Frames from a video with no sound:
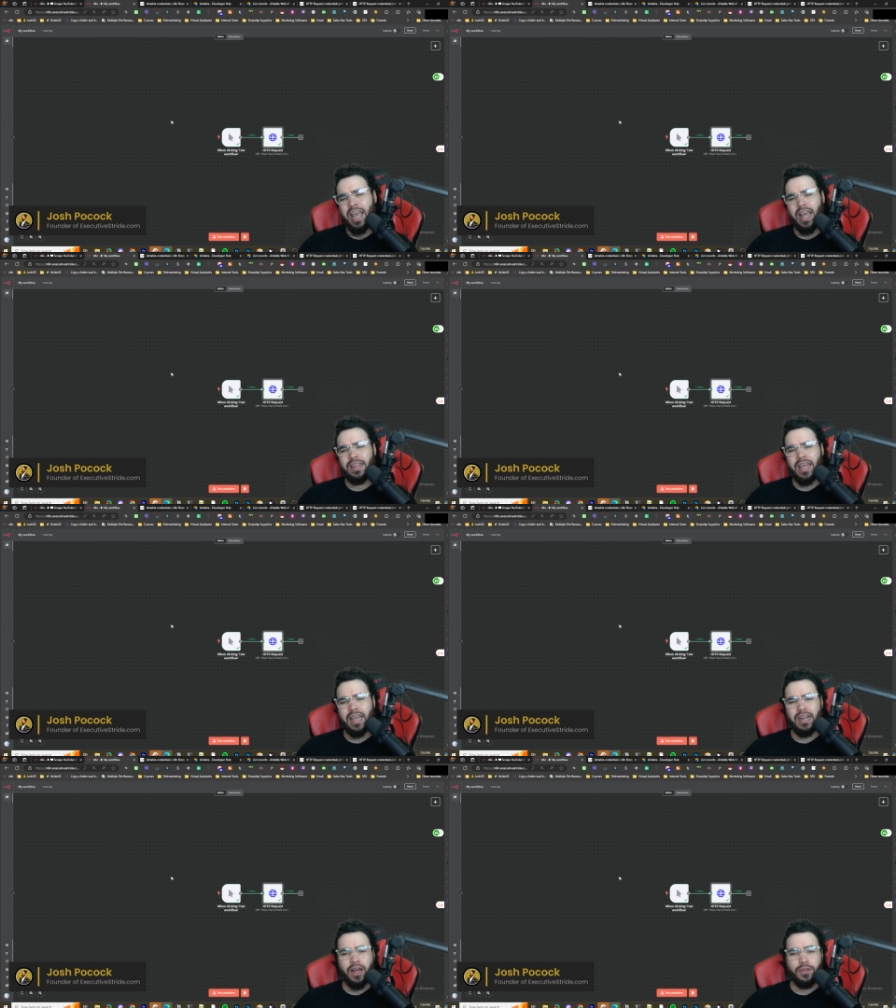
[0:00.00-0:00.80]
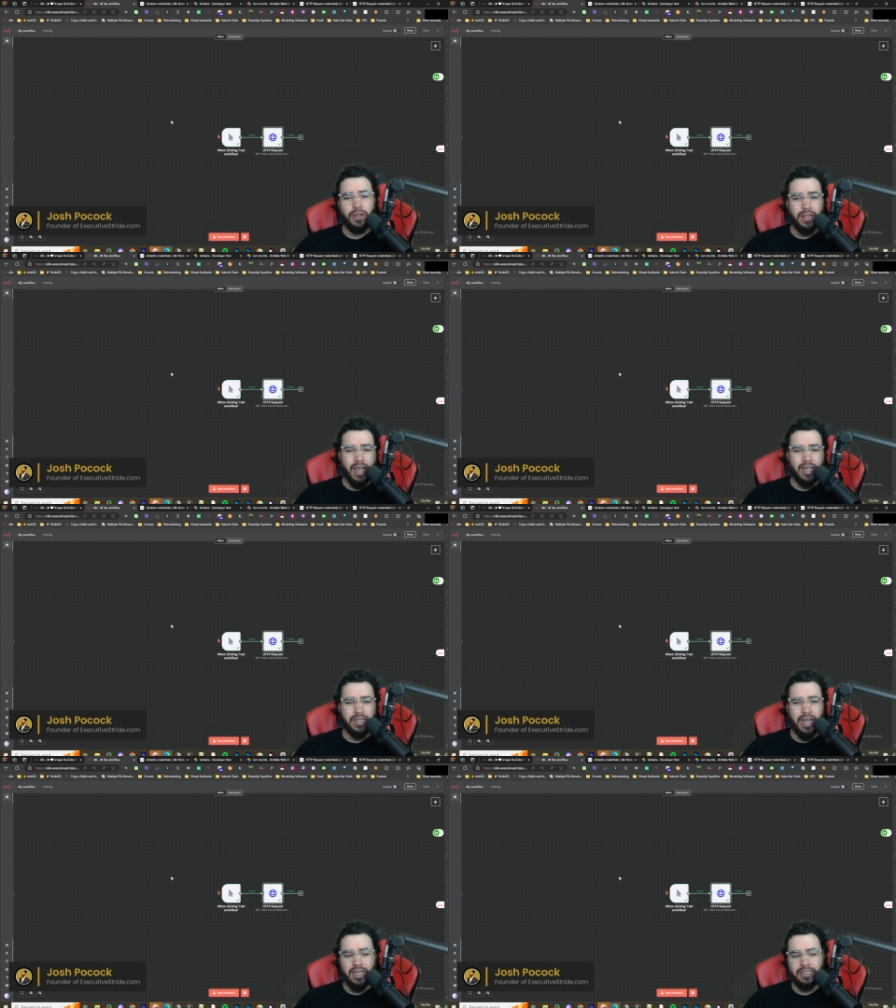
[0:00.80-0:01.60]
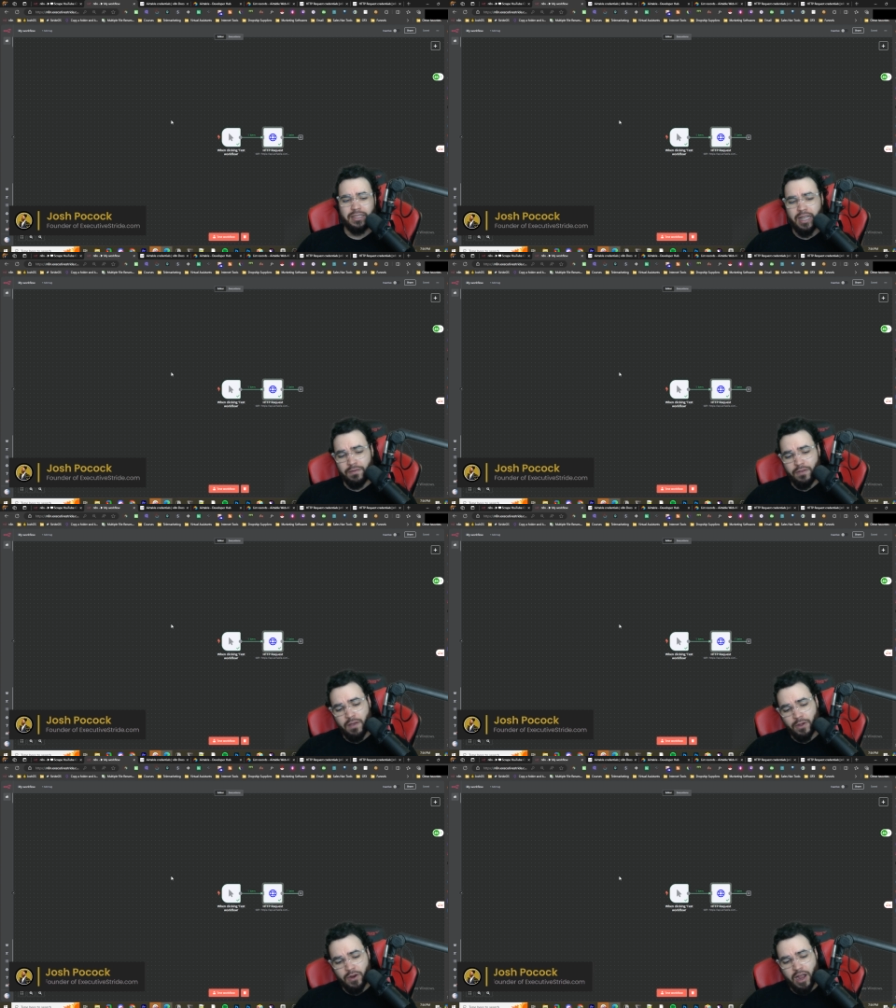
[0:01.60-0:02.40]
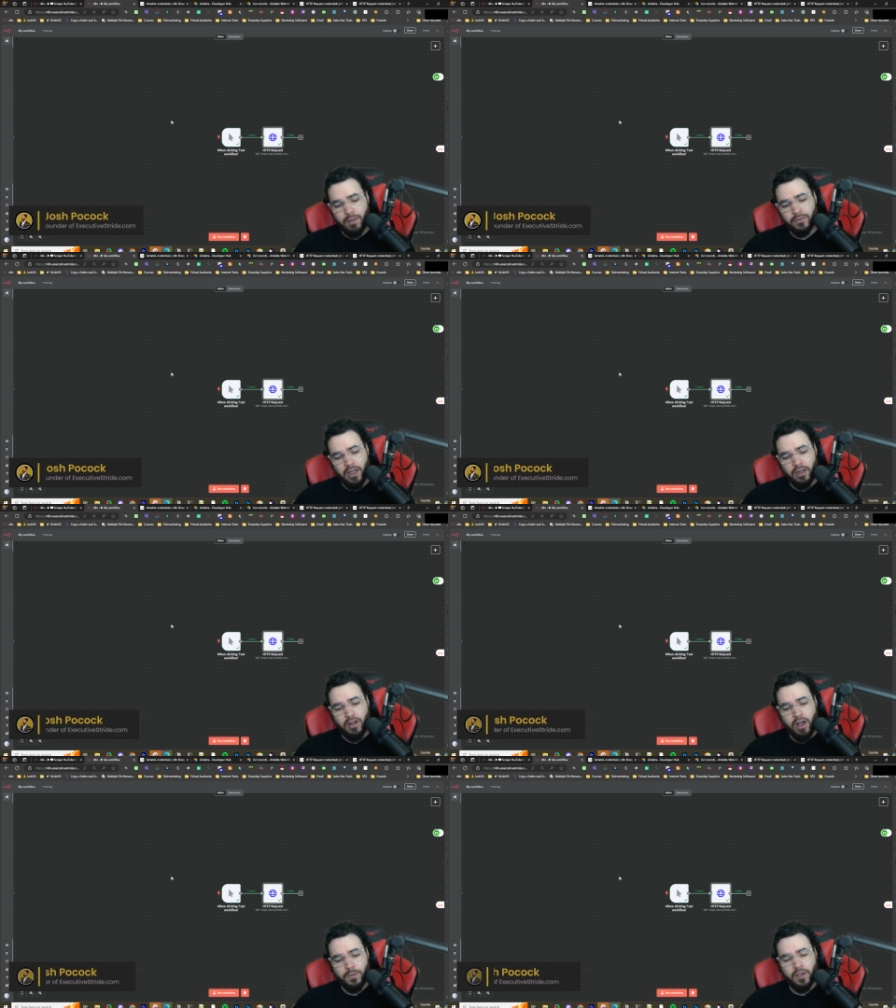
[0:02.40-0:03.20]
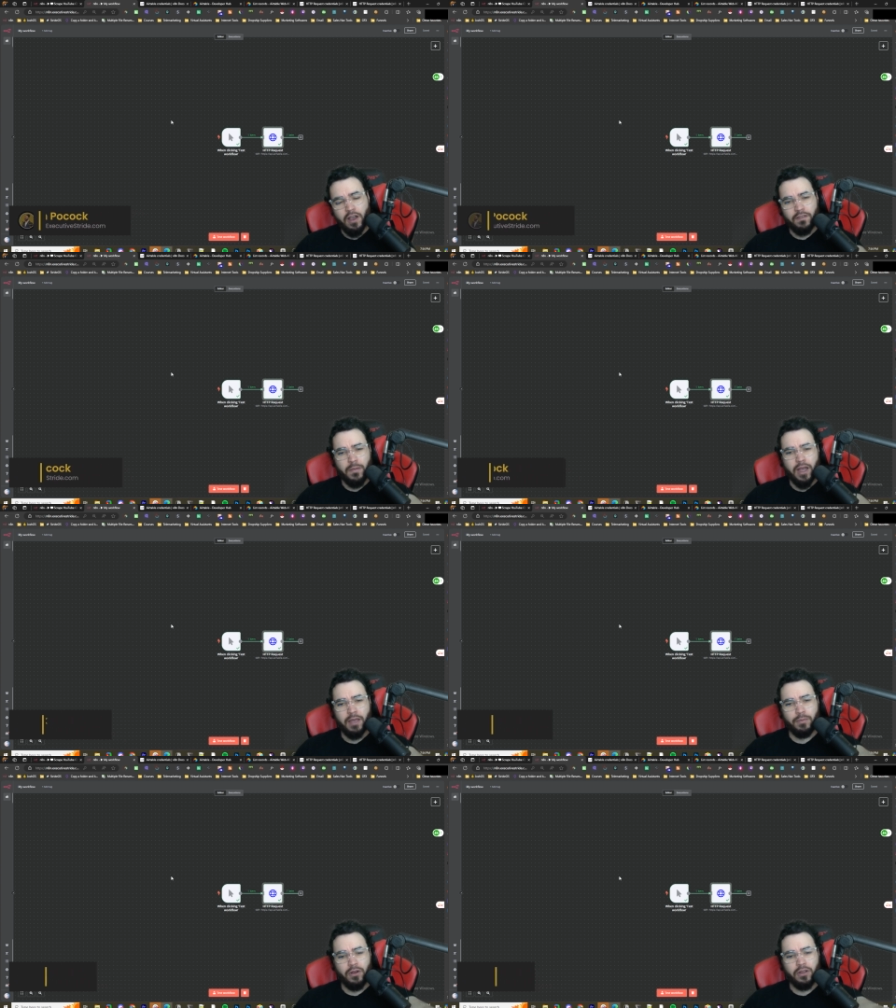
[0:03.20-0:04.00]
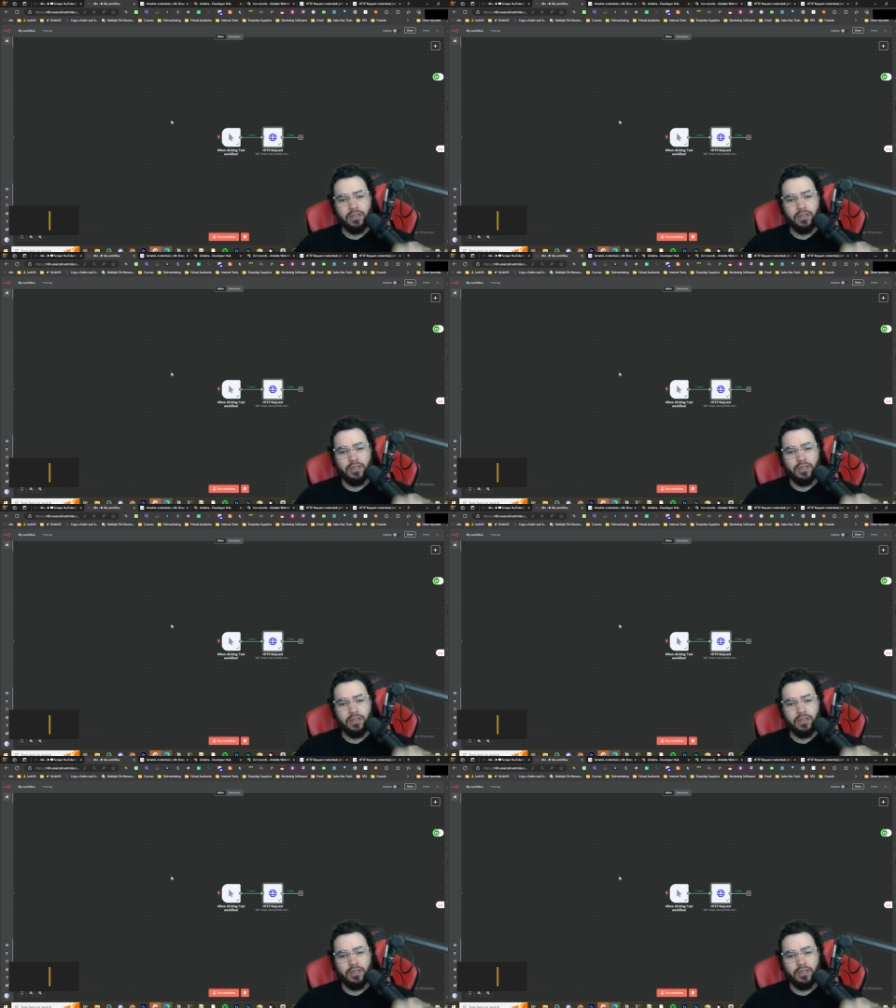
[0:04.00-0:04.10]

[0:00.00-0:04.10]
And then other than that, guys, uh, if you haven't grabbed a copy of my book,